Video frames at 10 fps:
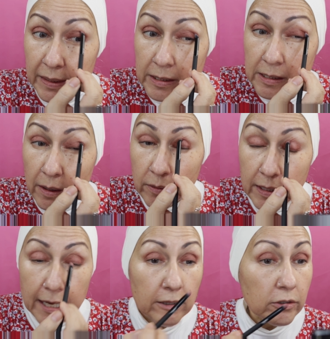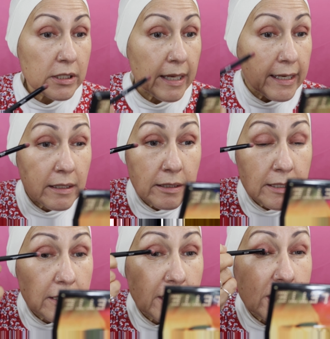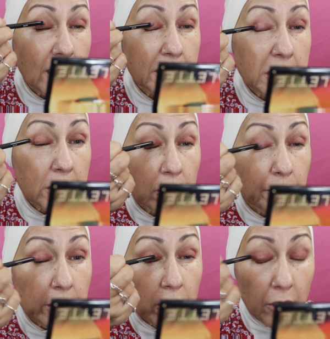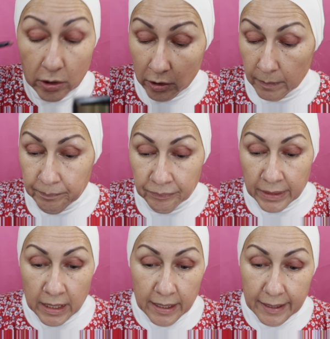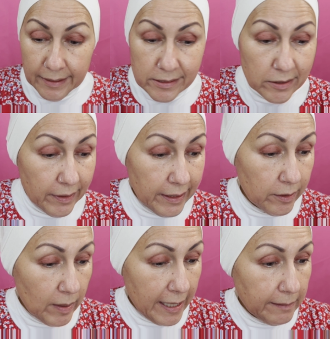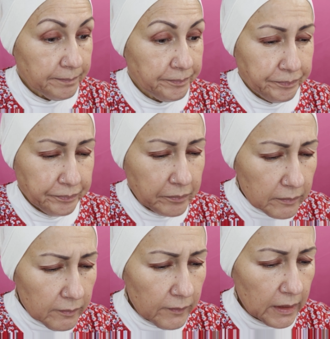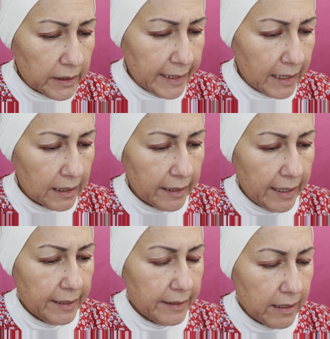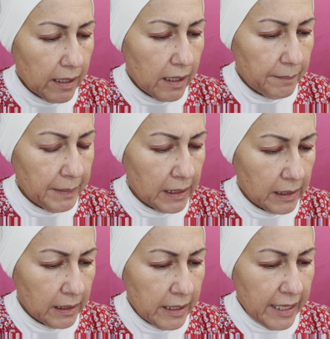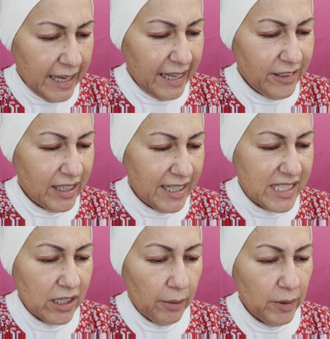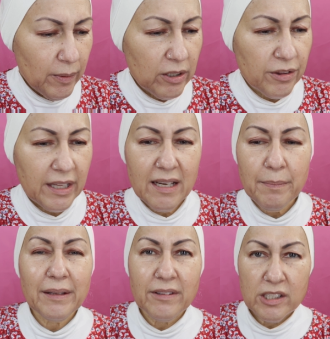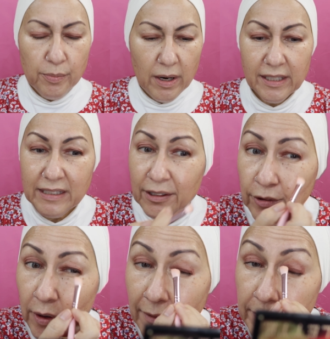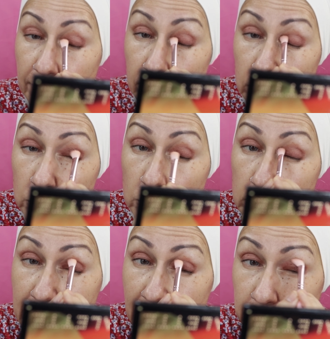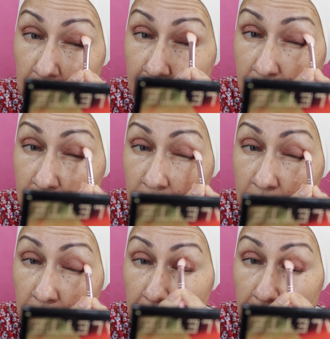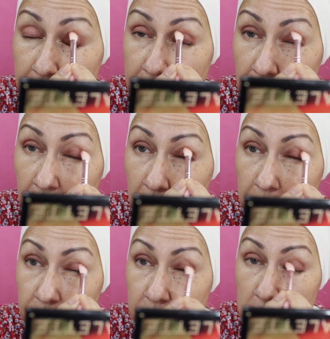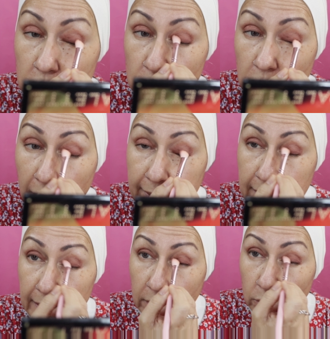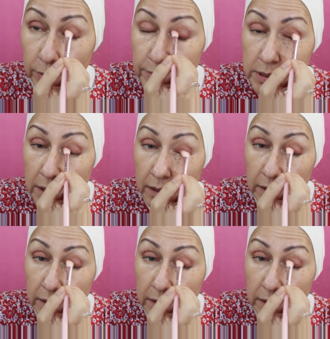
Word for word: it's okay. Looks like this side is a little bit darker. And so anyway, yeah. And, um, and you guys tell me what you think about this product. I don't know. Have you ever used Nabla? And um, do you like it? Whoops